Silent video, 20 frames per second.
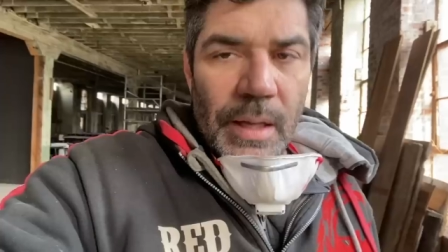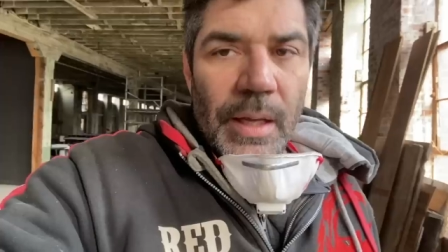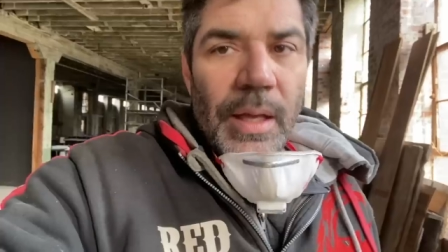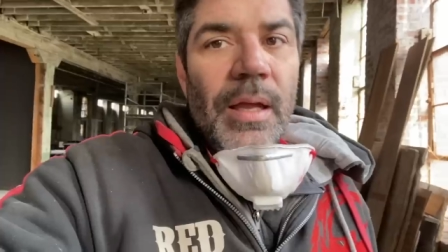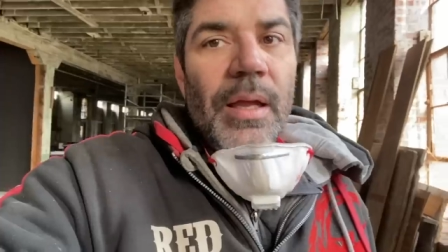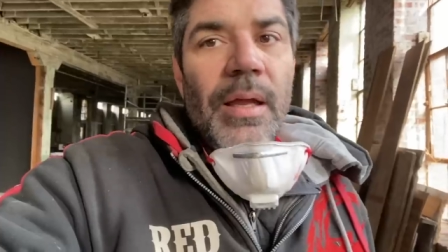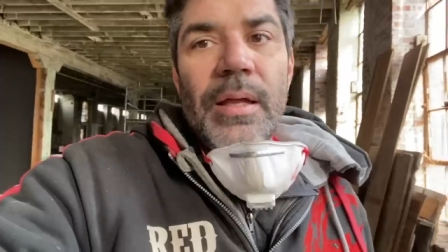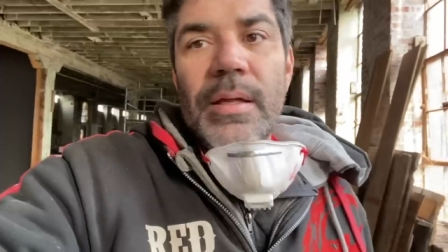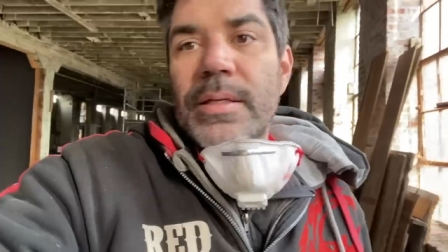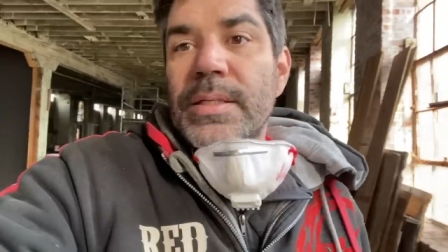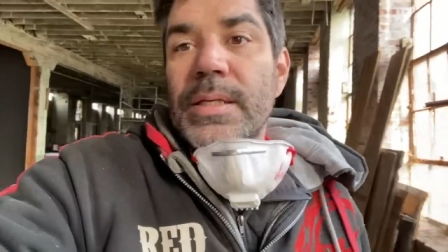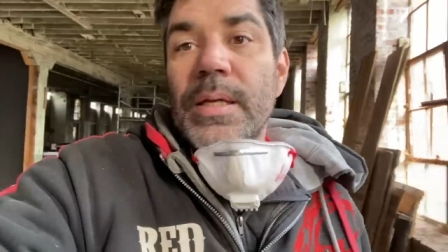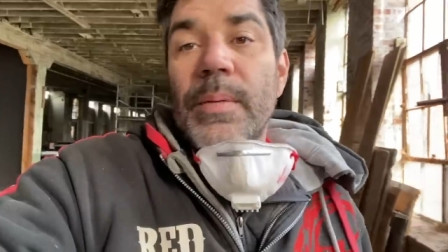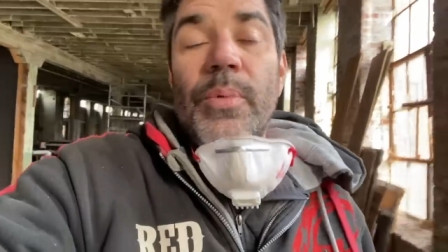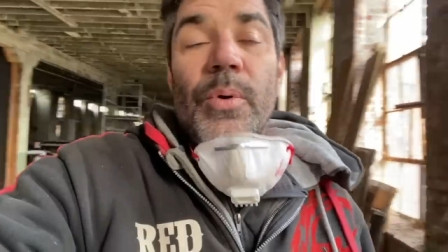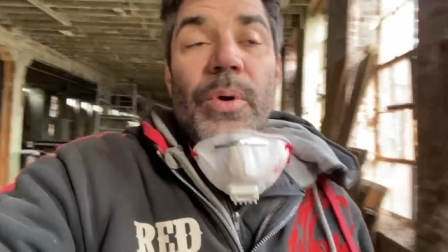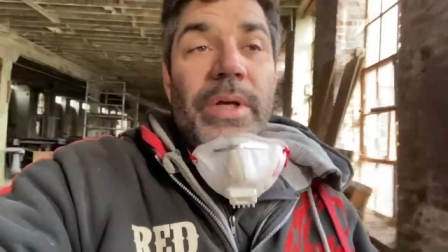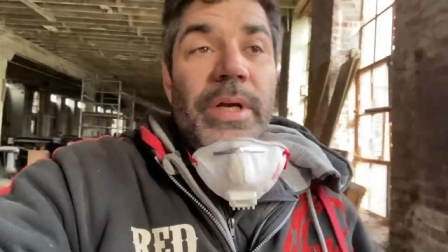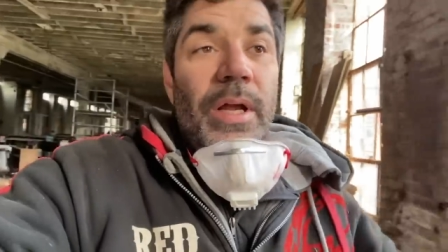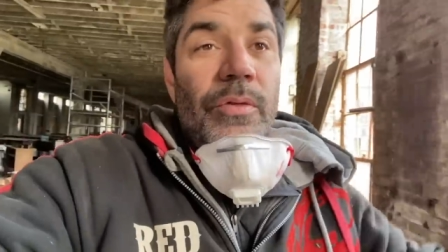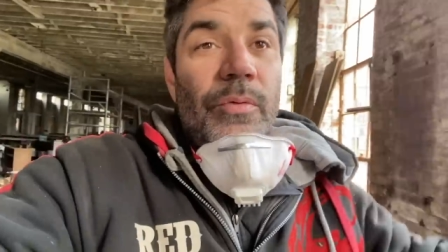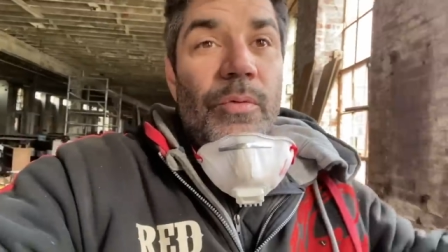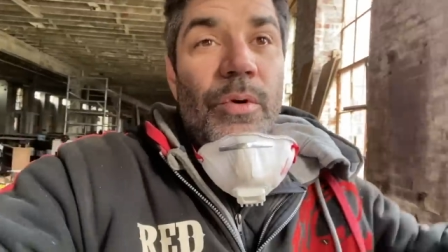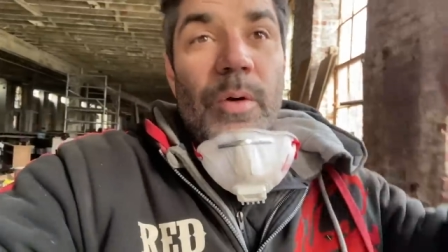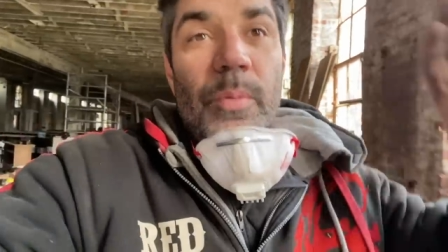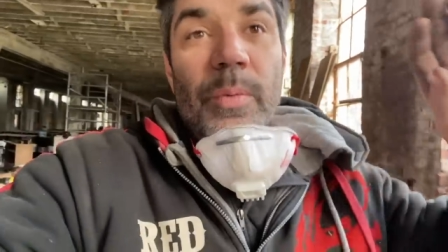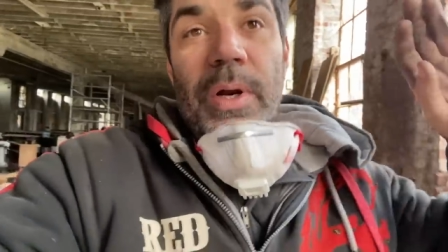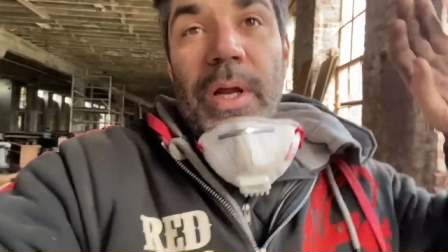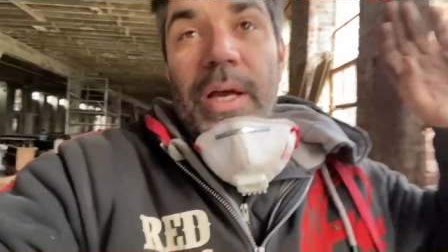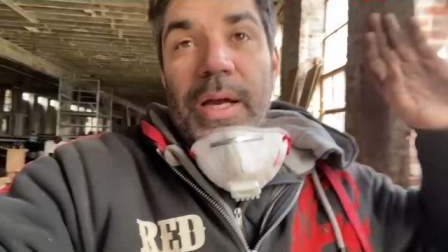And some point down the
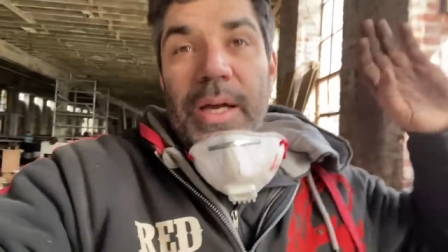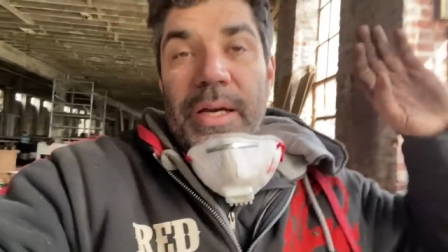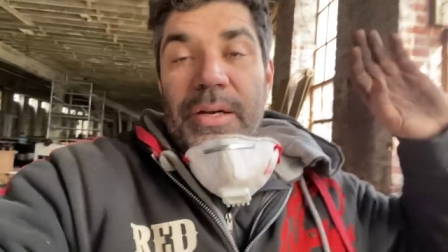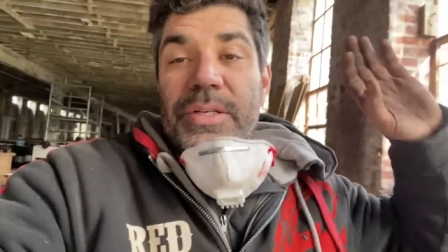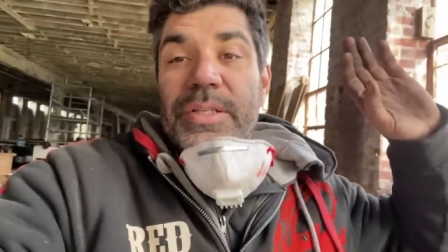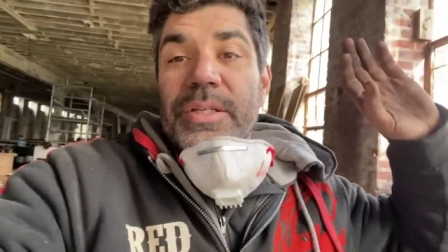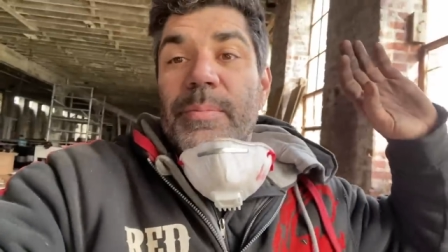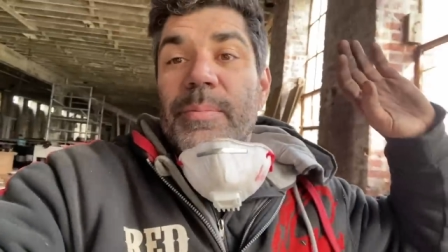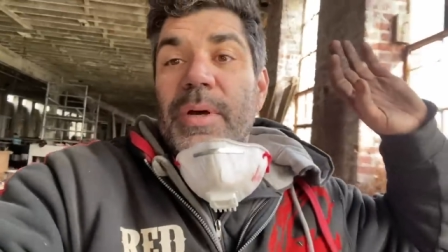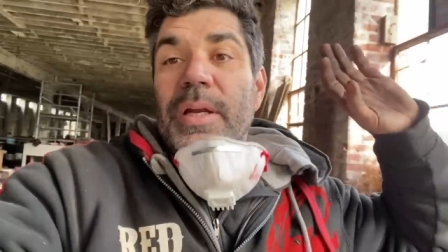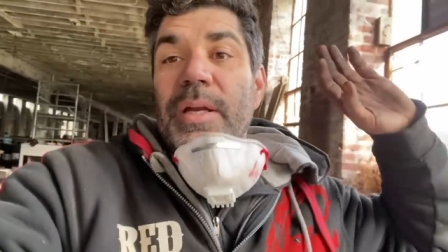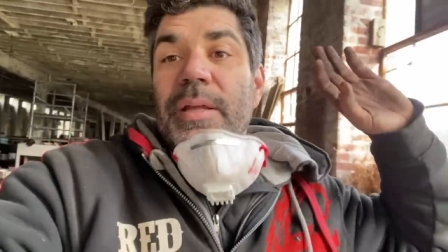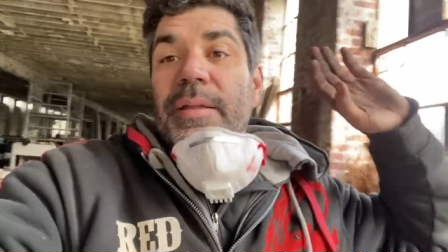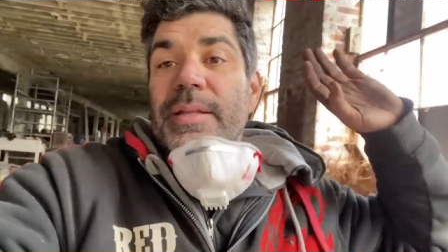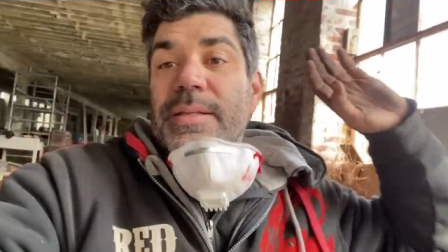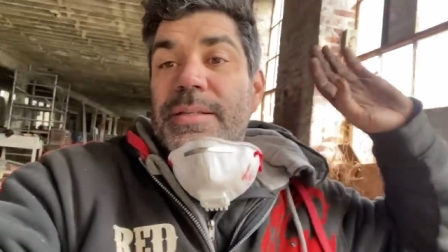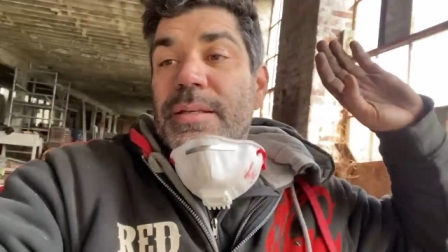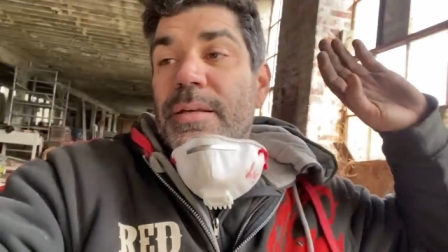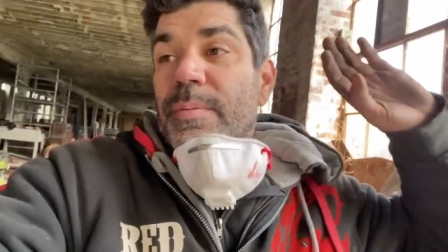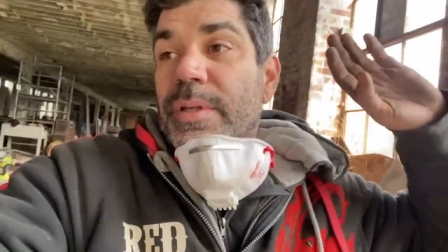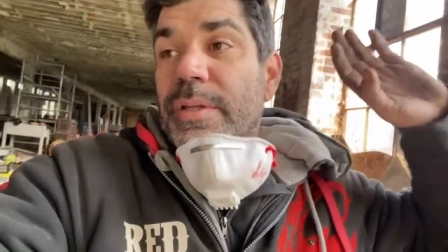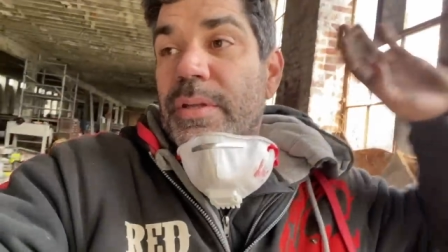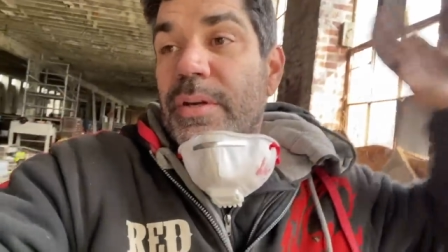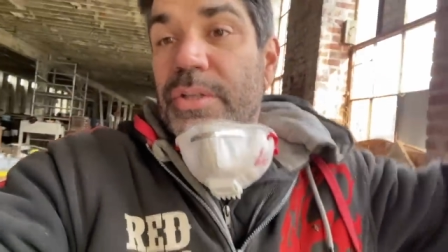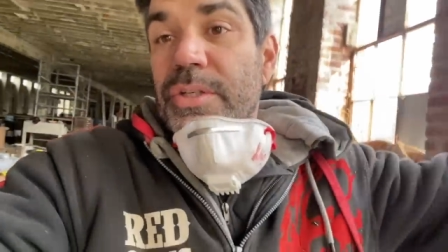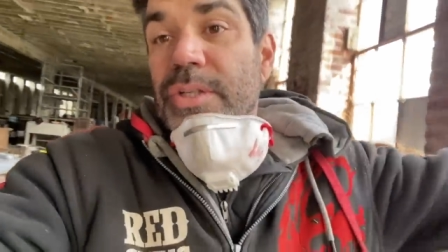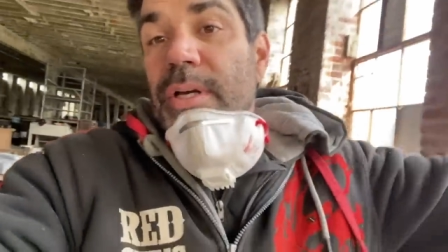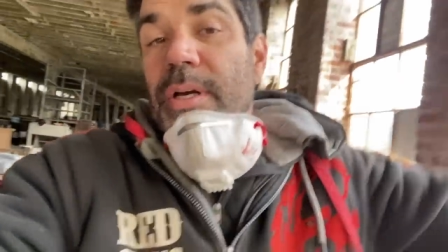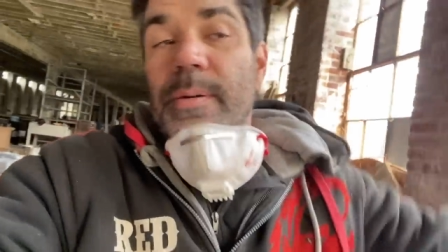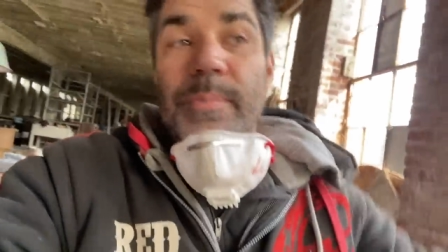road when I hire somebody, that's gonna be their
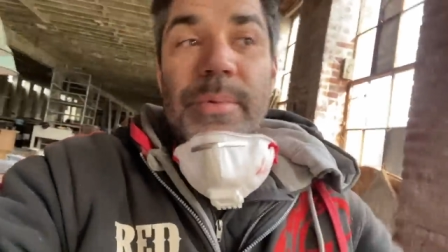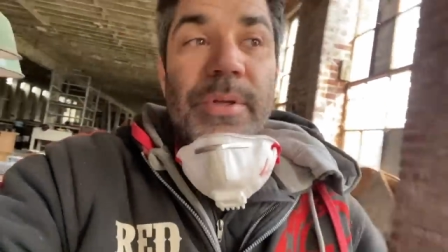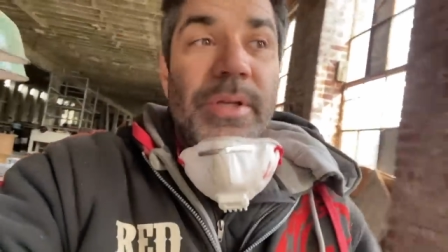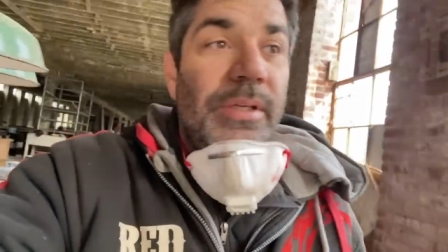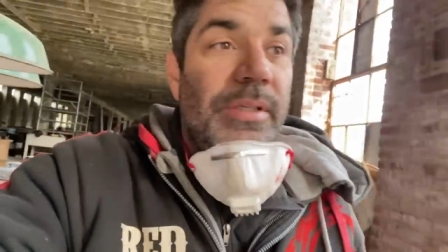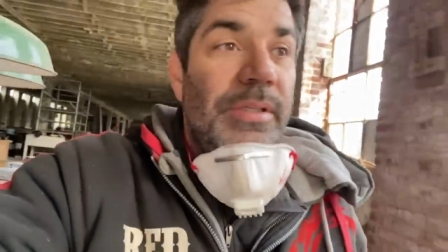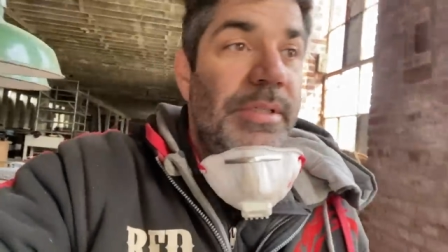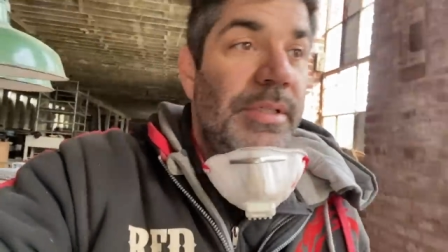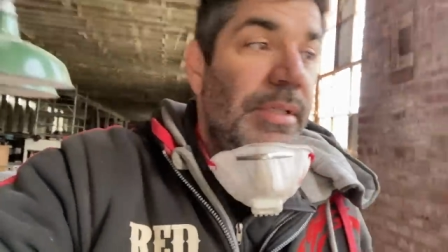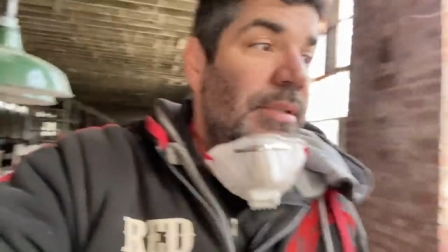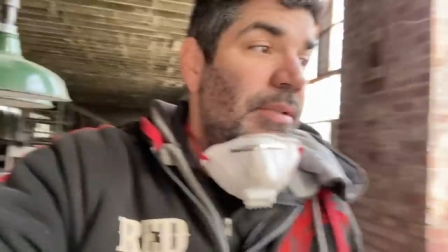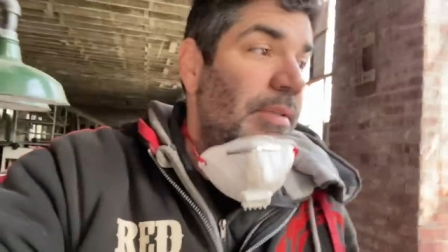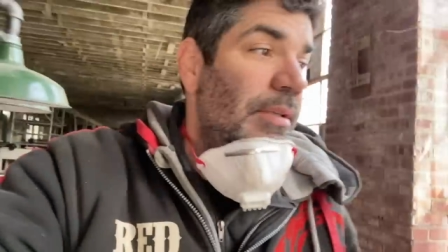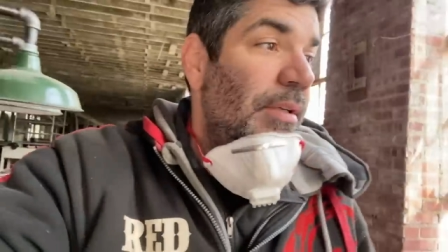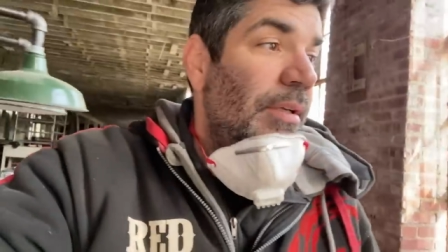job because